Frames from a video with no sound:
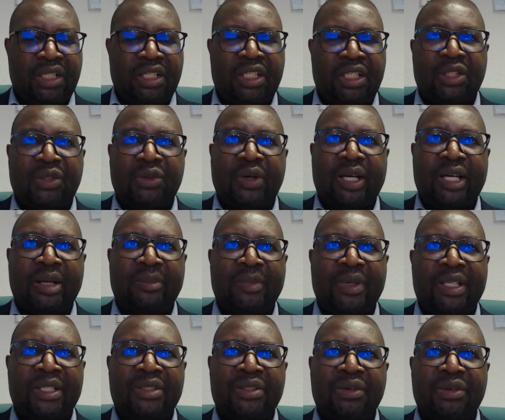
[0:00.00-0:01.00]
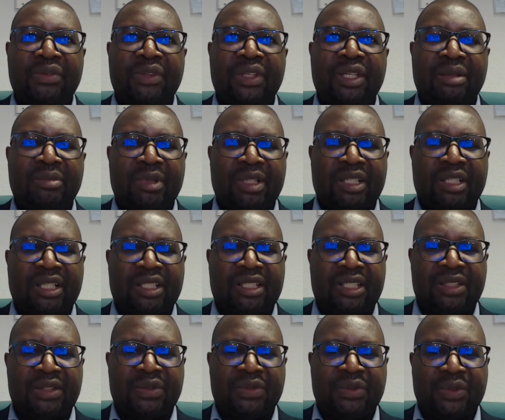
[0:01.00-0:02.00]
requirements of the
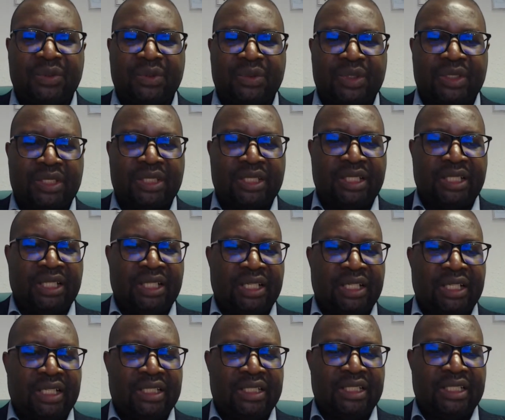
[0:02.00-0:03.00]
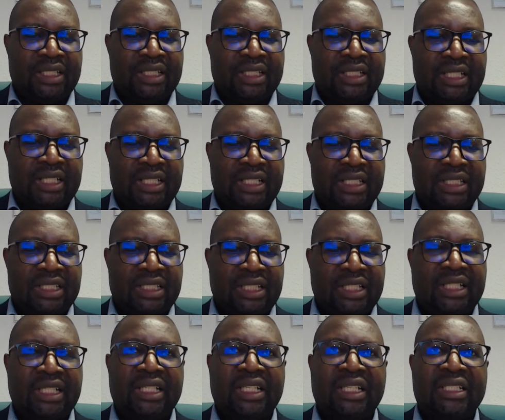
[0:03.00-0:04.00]
immigration rules and encourage
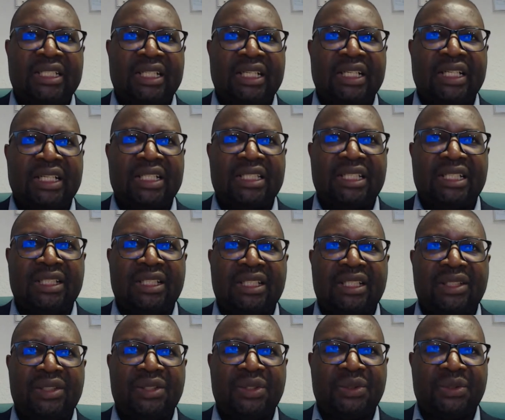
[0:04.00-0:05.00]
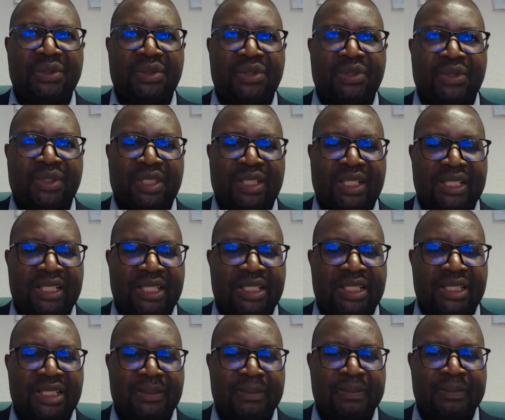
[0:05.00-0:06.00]
integration into
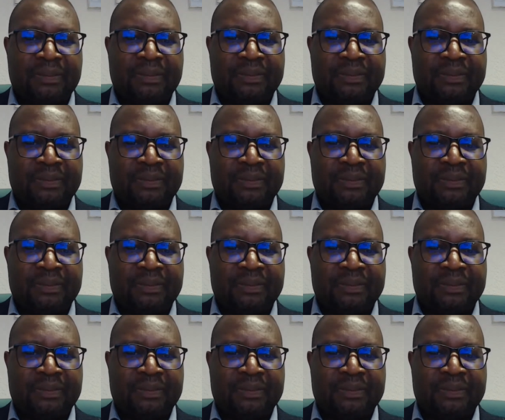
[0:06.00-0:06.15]
society.